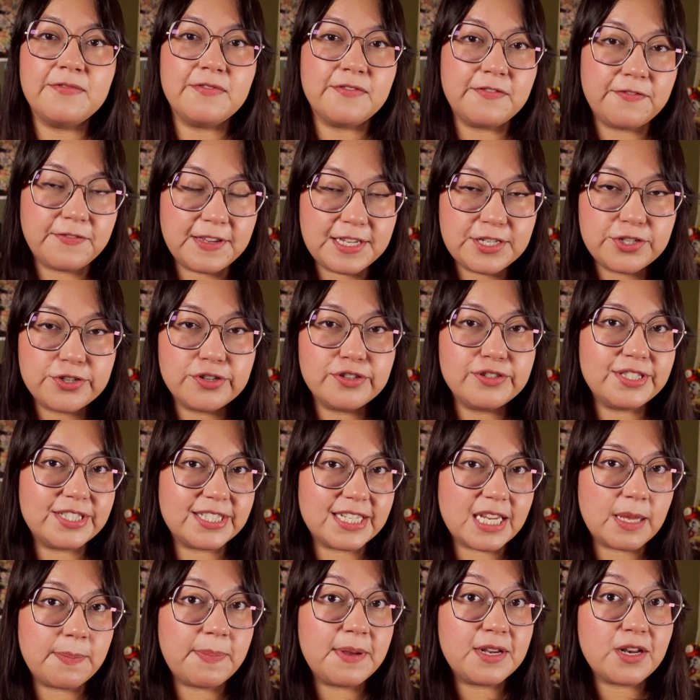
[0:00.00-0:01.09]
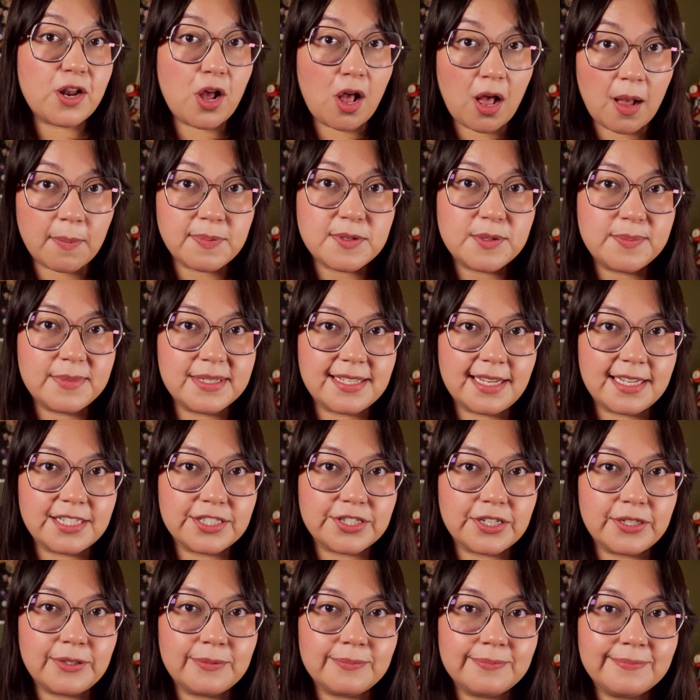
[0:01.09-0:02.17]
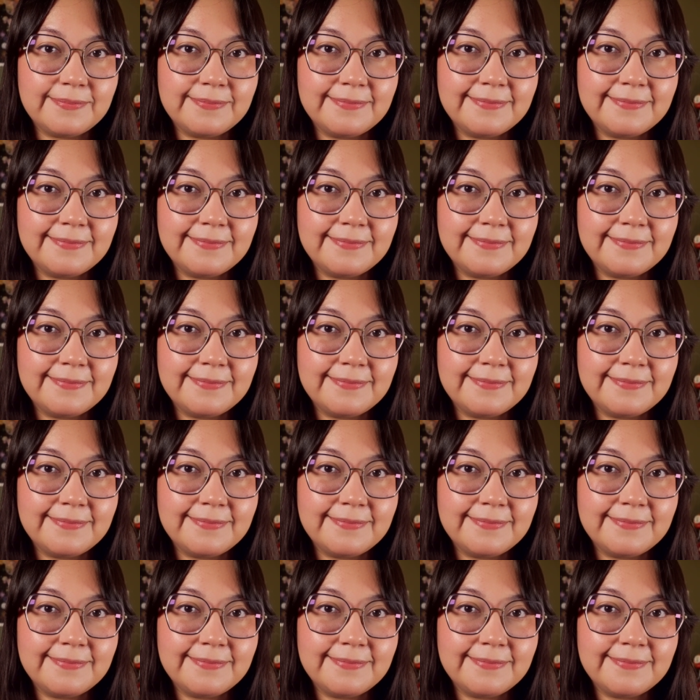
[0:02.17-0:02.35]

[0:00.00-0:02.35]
featured snippet optimization.